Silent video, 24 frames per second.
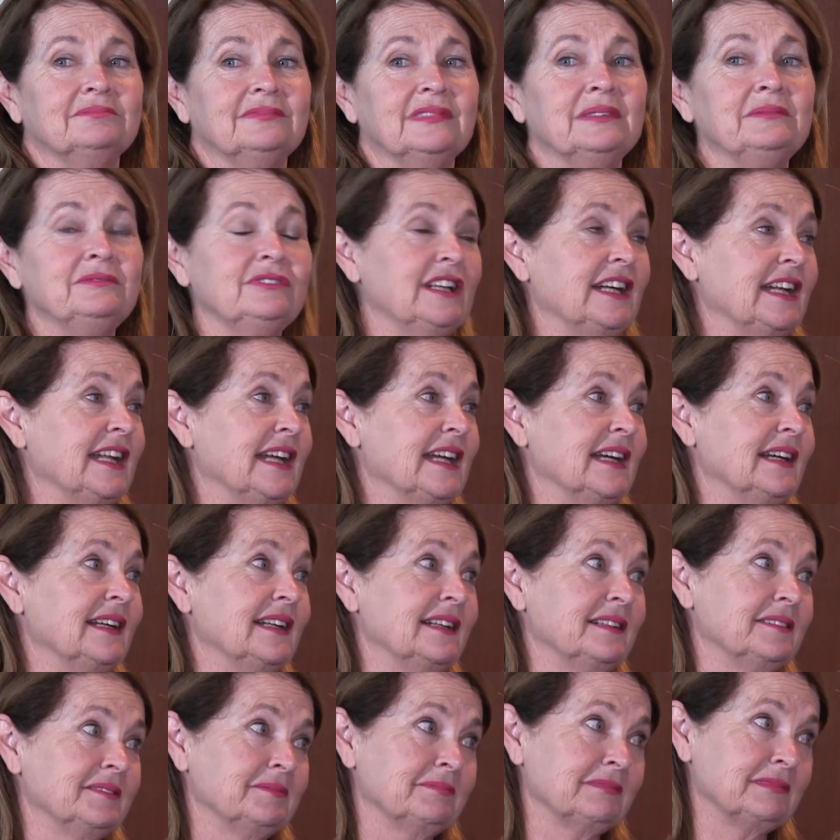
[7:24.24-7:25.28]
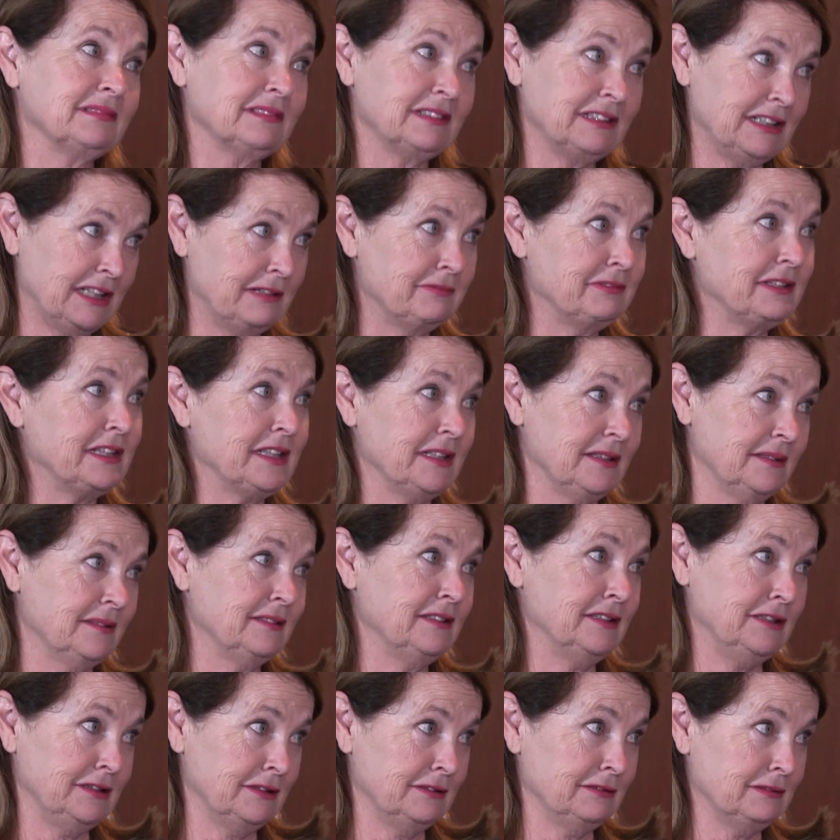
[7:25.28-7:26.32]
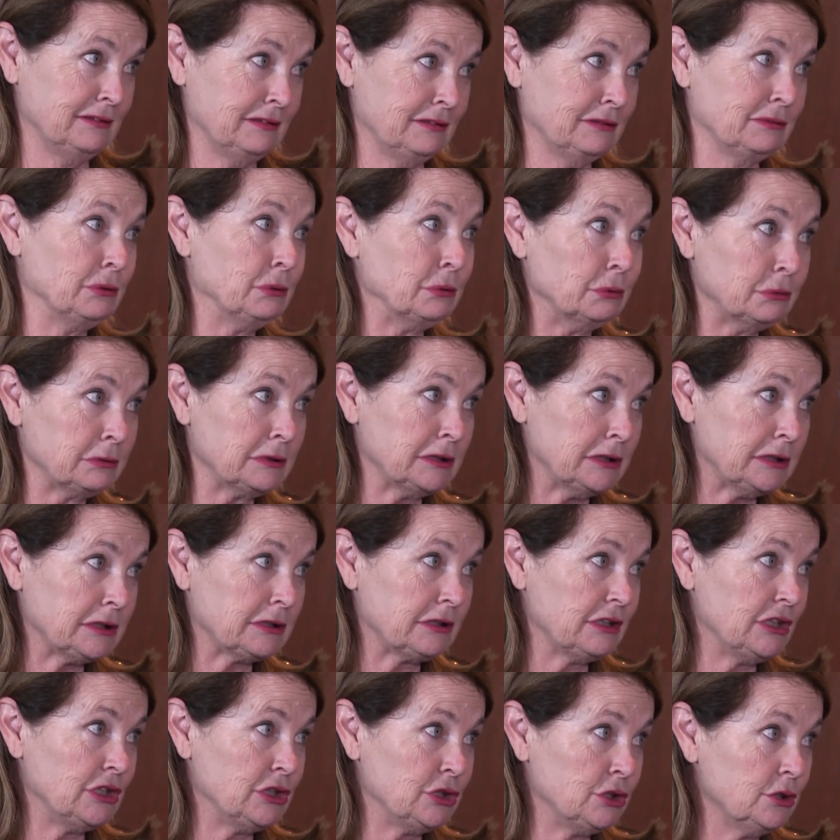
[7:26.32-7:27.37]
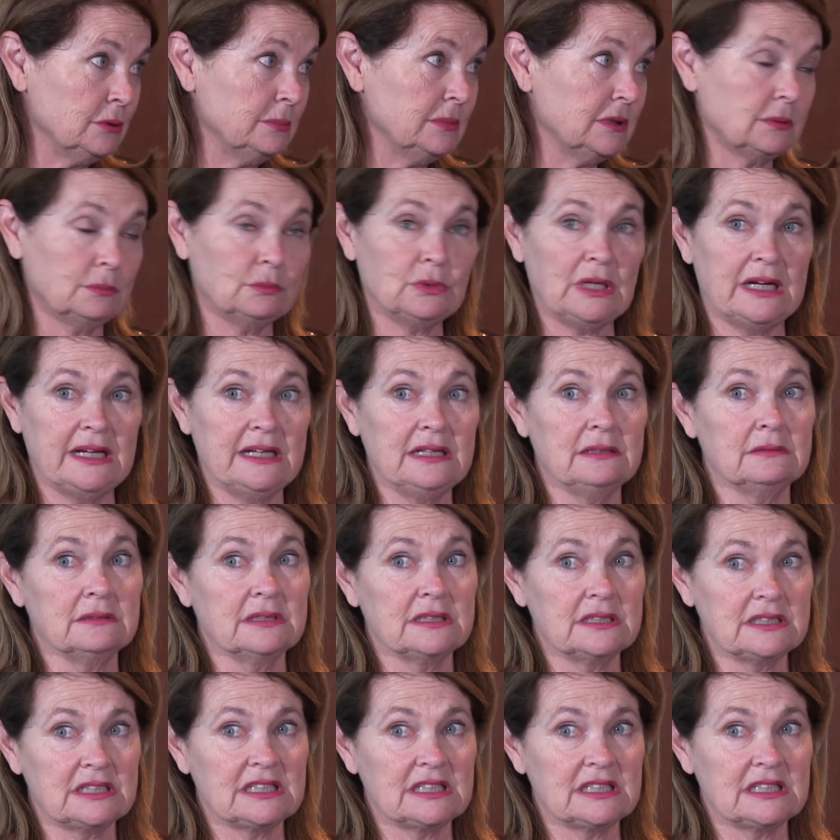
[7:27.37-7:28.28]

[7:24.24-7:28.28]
I'm flat out loving, in an ordinary human way on a